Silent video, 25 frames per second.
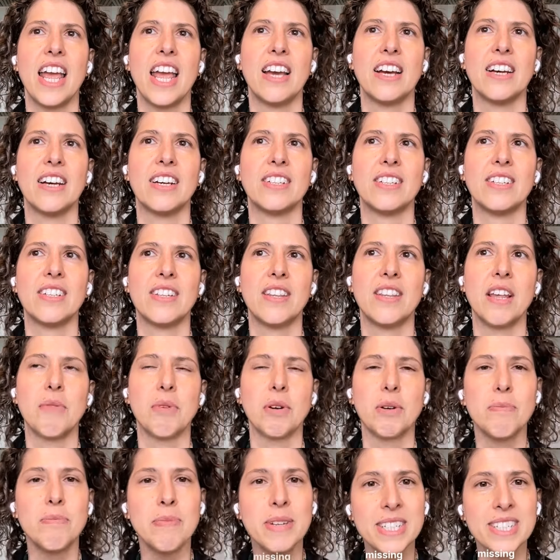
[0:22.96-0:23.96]
and they were
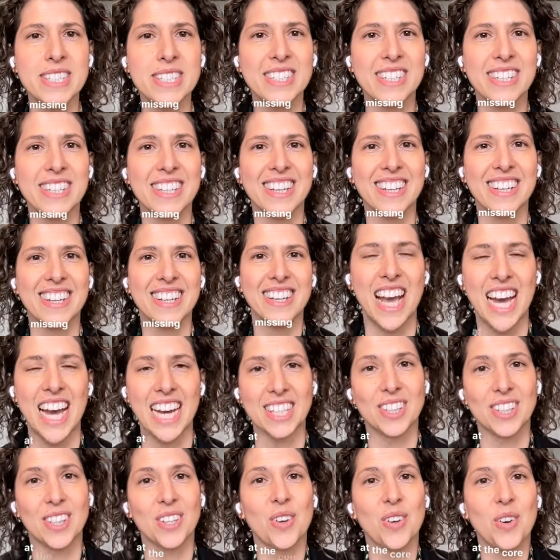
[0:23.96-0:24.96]
missing
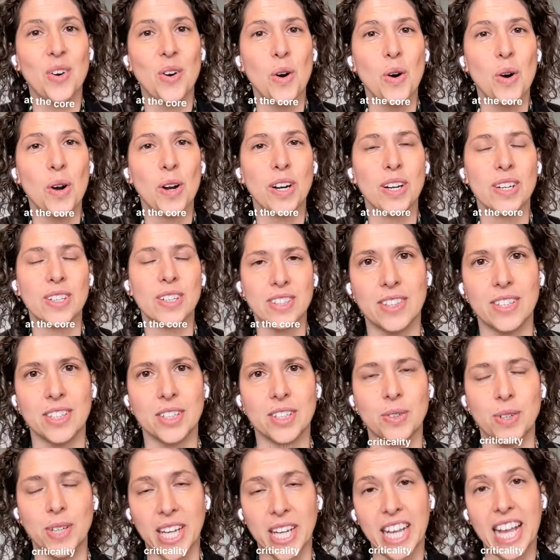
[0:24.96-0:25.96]
at the core the
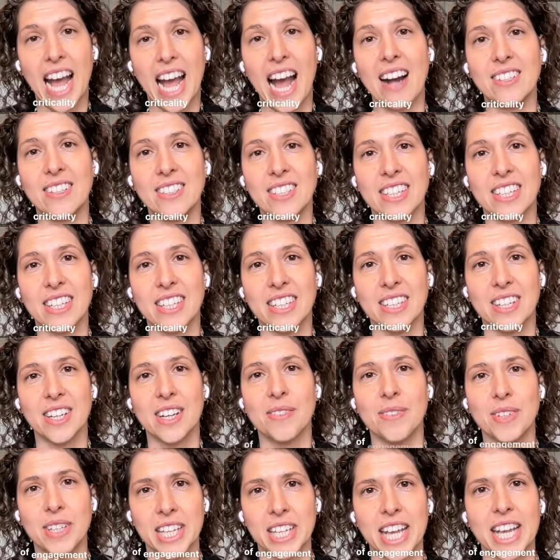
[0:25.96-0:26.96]
criticality
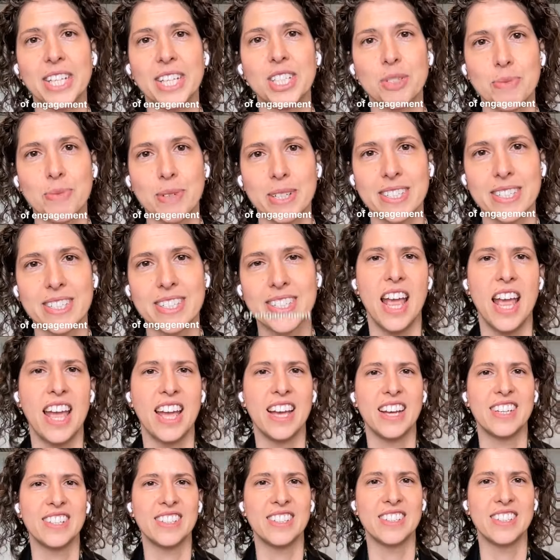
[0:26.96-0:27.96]
of engagement.
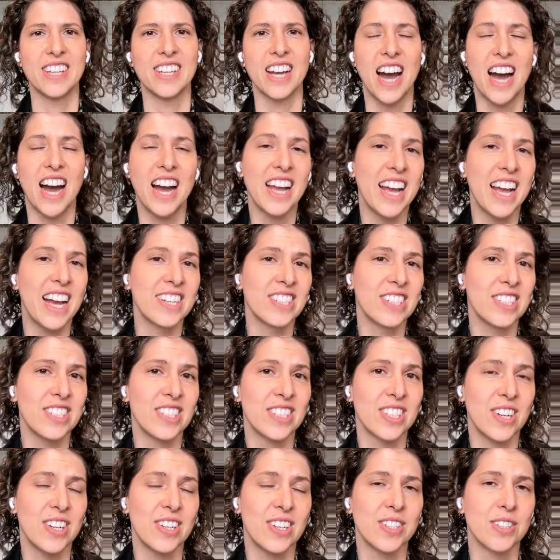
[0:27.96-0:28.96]
And I actually
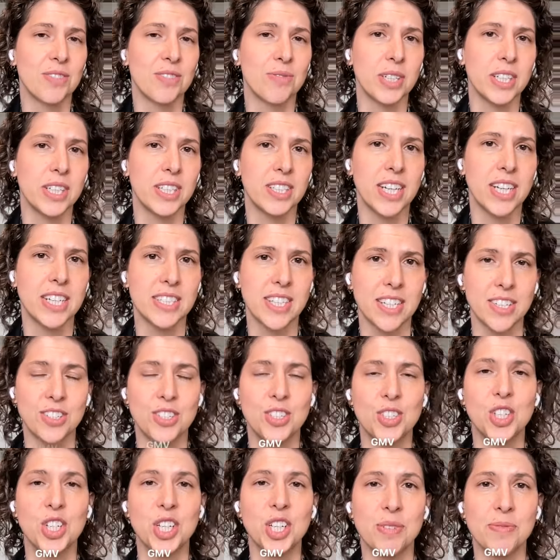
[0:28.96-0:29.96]
started to realize that
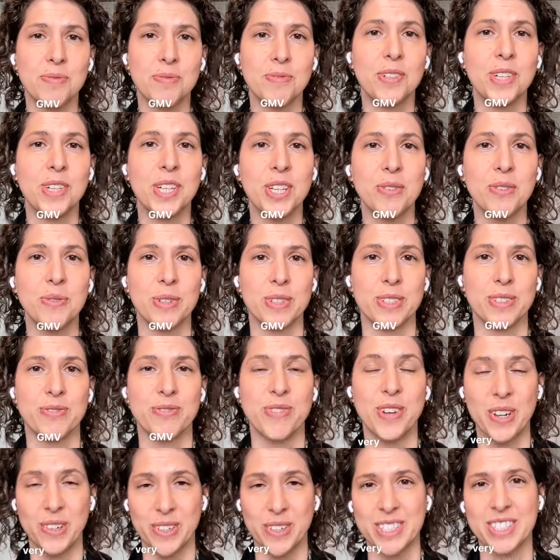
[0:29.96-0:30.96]
GM SMB was
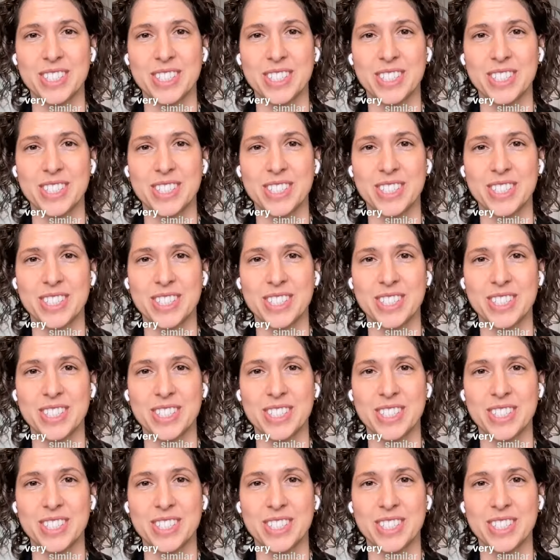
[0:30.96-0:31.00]
very